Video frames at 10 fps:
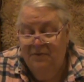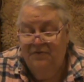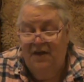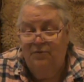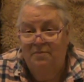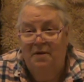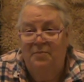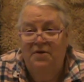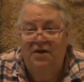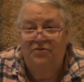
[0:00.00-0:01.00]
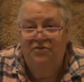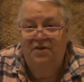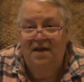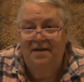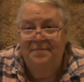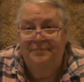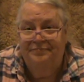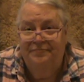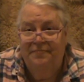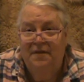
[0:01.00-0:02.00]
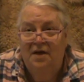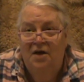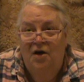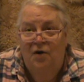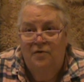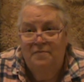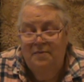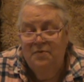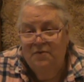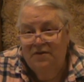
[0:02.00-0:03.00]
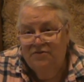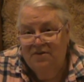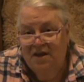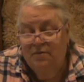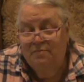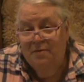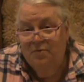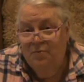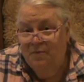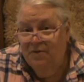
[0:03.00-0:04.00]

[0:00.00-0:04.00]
was like, remember yesterday? Remember yesterday? Remember what